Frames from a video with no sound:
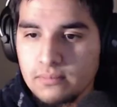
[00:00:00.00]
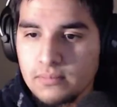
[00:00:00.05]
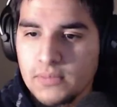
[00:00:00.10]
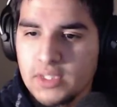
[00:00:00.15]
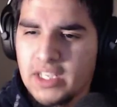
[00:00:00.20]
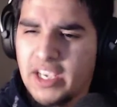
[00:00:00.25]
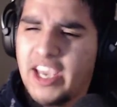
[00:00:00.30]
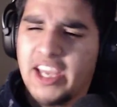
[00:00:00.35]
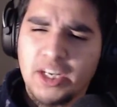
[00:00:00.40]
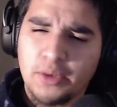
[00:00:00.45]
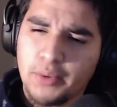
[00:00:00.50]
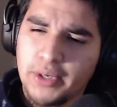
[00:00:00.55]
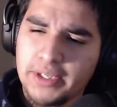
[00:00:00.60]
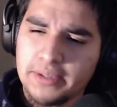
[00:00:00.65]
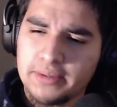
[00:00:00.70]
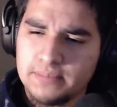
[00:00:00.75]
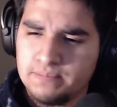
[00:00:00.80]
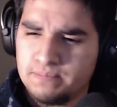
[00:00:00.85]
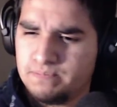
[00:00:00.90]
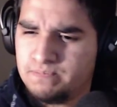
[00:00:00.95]

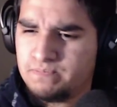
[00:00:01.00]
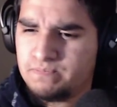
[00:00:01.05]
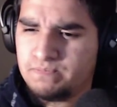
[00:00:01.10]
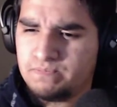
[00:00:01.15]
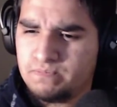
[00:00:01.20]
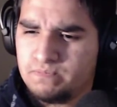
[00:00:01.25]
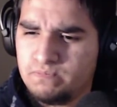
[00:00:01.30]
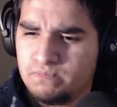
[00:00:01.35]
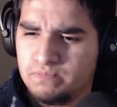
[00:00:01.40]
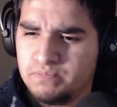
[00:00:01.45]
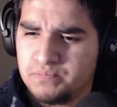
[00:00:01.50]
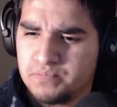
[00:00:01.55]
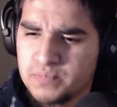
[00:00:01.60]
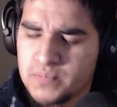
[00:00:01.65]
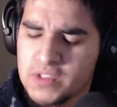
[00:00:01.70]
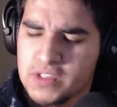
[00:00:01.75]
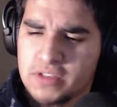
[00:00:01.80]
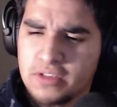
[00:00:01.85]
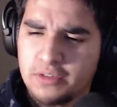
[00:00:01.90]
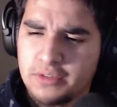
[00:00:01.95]
Anyway,
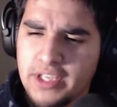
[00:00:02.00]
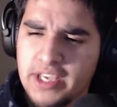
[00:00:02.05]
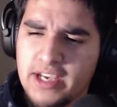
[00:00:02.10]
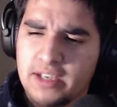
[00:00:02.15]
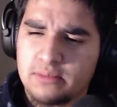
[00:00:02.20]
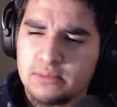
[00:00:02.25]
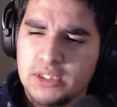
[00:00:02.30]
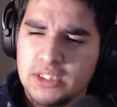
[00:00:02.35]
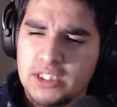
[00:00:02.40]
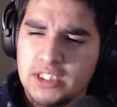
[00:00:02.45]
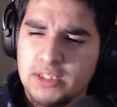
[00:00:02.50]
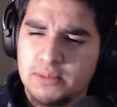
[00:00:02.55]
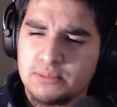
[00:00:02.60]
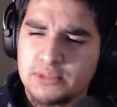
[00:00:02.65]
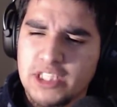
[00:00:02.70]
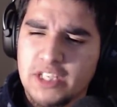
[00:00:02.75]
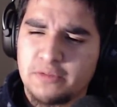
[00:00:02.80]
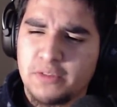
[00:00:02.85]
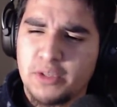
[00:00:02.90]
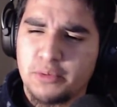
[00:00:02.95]
so yeah,
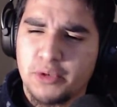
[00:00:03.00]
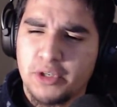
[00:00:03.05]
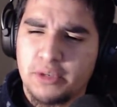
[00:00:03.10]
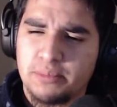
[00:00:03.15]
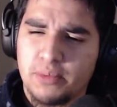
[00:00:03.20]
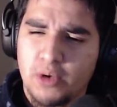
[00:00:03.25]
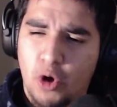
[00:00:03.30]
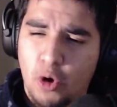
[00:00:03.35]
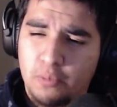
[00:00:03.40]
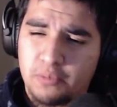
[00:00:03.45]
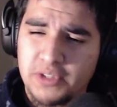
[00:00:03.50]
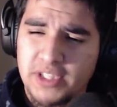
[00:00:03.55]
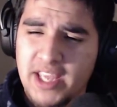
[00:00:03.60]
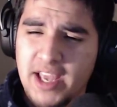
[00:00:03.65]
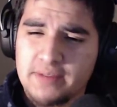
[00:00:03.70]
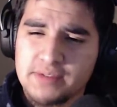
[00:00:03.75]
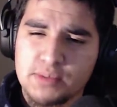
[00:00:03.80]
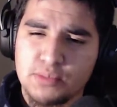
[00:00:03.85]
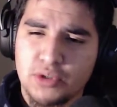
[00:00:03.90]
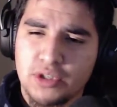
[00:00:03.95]
definitely we're going to hopefully
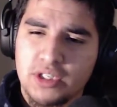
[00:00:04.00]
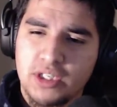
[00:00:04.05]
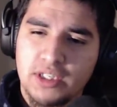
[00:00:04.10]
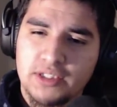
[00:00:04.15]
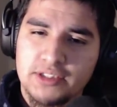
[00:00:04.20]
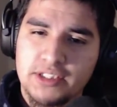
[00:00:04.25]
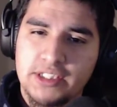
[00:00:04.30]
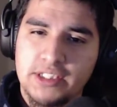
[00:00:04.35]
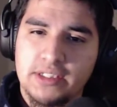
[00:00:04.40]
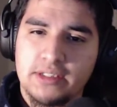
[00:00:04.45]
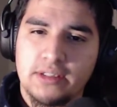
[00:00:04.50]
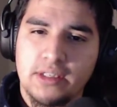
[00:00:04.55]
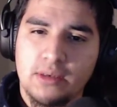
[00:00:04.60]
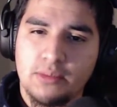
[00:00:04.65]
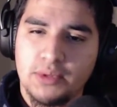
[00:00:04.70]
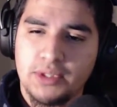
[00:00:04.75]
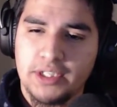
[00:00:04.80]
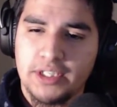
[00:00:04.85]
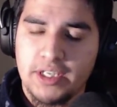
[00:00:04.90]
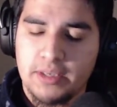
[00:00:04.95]
have some more content. I
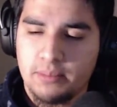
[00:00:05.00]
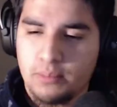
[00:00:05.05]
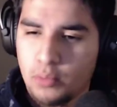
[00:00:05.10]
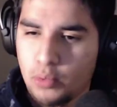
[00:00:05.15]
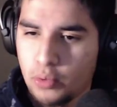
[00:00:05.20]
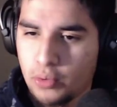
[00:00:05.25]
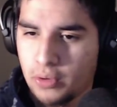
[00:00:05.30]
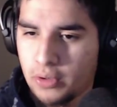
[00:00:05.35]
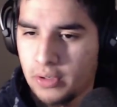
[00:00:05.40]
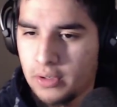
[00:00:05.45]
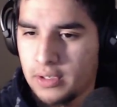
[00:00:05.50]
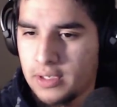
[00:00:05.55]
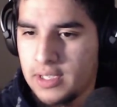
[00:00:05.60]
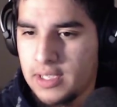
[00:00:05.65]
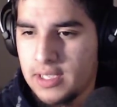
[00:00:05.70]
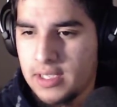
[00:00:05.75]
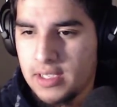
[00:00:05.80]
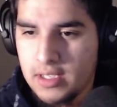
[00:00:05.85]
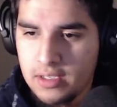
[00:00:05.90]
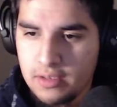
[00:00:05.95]
want to get more
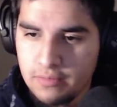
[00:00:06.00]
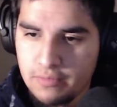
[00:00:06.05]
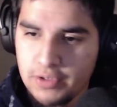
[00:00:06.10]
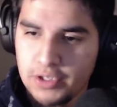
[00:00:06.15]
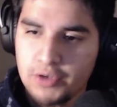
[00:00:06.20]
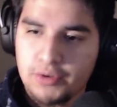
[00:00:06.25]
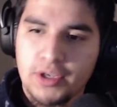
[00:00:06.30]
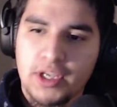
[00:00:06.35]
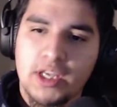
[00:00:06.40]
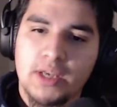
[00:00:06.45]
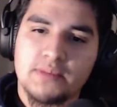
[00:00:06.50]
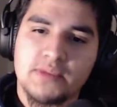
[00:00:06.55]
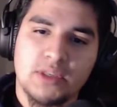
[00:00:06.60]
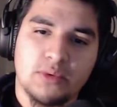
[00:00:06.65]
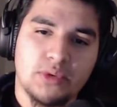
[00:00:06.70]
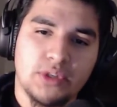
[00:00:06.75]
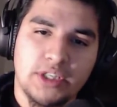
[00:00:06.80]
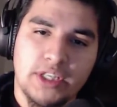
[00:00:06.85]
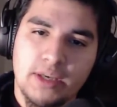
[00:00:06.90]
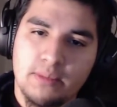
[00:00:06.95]
video games. I
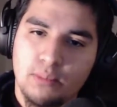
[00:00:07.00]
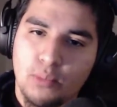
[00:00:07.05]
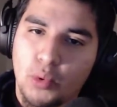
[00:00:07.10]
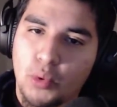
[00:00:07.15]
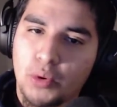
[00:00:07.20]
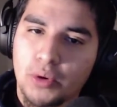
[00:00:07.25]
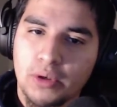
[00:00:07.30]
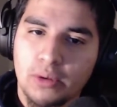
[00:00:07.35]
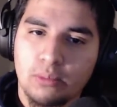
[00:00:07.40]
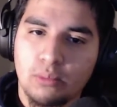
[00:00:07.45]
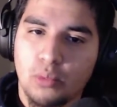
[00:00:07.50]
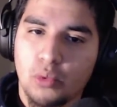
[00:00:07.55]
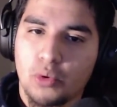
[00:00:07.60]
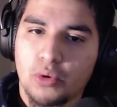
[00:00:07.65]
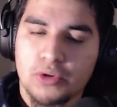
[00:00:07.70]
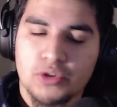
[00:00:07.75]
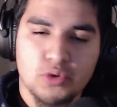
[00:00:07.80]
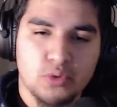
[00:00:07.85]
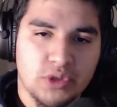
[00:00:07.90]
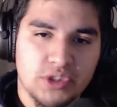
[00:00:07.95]
want to get
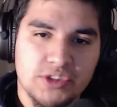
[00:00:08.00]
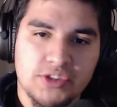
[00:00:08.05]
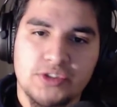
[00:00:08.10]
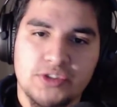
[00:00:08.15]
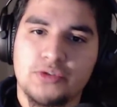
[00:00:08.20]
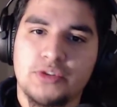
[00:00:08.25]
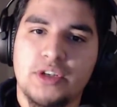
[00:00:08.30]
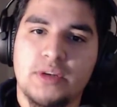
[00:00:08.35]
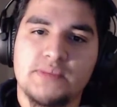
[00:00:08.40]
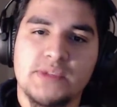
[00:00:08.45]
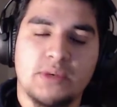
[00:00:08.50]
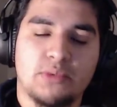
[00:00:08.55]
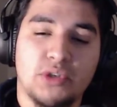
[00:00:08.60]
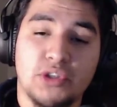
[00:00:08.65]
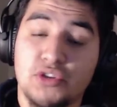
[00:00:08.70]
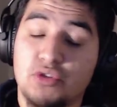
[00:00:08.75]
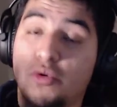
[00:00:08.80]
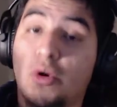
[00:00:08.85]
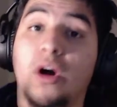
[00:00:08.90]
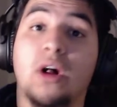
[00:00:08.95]
more Twitch streams. I want
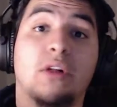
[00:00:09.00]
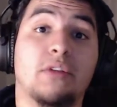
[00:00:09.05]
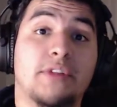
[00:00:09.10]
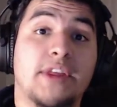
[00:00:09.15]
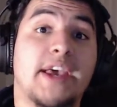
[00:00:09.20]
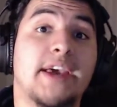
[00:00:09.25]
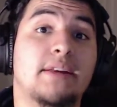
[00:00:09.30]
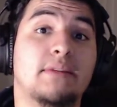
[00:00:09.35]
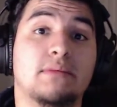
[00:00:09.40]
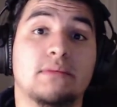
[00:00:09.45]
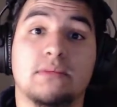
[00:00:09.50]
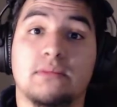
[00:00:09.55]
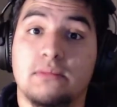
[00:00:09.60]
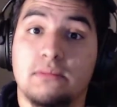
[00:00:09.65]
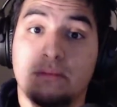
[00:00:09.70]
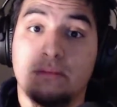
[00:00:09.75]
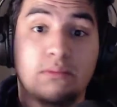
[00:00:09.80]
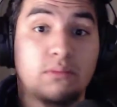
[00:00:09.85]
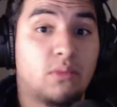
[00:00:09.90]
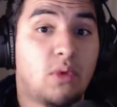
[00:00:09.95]
to do all of that.
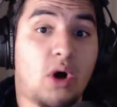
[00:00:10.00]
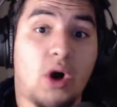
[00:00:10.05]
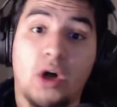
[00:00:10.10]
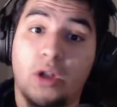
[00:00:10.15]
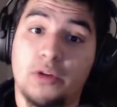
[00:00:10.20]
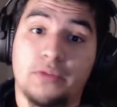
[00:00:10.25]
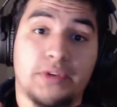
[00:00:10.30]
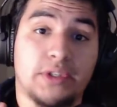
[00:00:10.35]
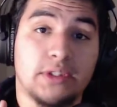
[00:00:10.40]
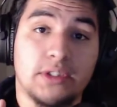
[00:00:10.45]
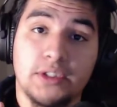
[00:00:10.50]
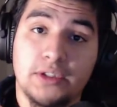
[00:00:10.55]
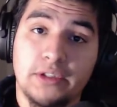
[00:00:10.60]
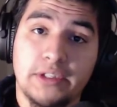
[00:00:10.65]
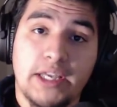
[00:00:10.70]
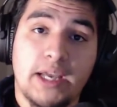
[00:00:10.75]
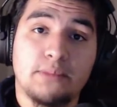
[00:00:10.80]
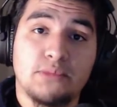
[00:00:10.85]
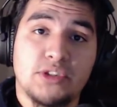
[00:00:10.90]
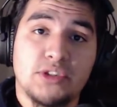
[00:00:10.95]
All of it,
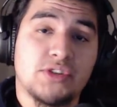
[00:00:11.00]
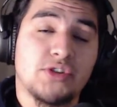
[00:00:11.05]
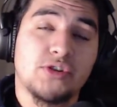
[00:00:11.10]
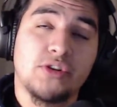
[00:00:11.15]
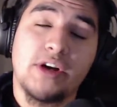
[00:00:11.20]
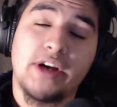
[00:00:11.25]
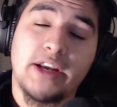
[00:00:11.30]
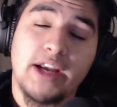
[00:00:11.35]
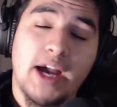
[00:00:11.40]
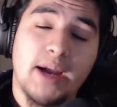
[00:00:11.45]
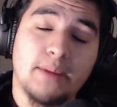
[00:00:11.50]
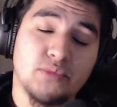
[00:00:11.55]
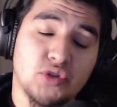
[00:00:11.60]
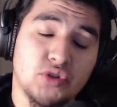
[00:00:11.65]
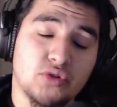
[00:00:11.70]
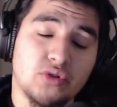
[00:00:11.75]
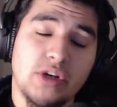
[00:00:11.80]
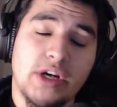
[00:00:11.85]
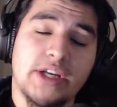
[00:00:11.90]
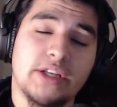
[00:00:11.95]
literally. I'm trying
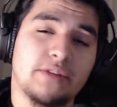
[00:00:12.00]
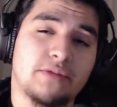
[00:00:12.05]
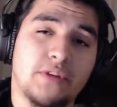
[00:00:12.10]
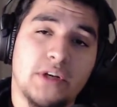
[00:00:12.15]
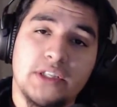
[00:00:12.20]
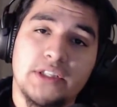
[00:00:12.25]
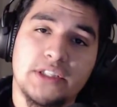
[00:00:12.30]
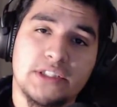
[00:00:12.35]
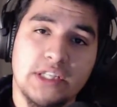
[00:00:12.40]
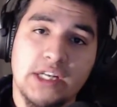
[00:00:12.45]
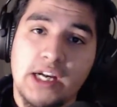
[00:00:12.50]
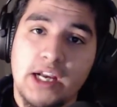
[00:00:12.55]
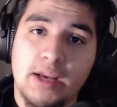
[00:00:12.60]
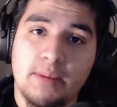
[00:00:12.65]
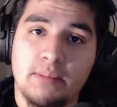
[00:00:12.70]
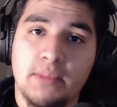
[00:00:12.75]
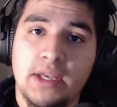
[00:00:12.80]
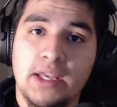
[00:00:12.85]
to find the time.